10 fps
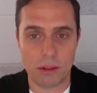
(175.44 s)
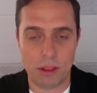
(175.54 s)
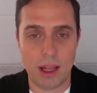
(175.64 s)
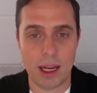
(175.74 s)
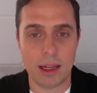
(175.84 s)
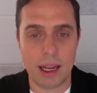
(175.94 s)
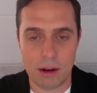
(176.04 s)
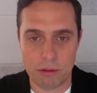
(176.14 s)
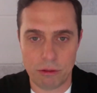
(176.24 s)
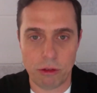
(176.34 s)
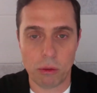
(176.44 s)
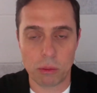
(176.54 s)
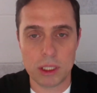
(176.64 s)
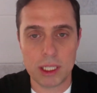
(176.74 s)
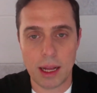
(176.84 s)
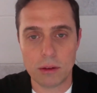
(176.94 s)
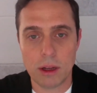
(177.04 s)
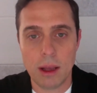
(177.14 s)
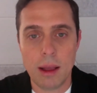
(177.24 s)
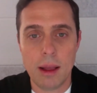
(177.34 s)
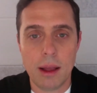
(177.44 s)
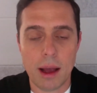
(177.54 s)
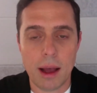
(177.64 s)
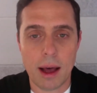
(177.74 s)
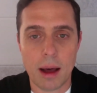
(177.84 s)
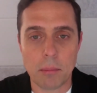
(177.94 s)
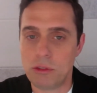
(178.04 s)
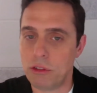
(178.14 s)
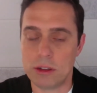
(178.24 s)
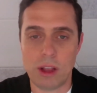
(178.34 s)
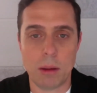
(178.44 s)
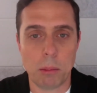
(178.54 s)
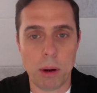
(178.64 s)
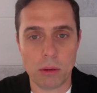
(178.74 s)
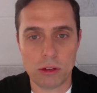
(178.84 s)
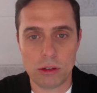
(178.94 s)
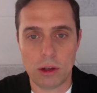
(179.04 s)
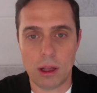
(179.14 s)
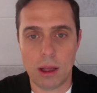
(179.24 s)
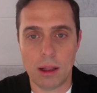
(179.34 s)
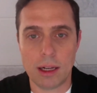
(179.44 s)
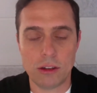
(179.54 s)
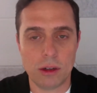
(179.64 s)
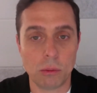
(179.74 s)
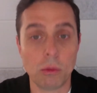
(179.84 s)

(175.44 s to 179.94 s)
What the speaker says: thing in a full recount. For example, post-election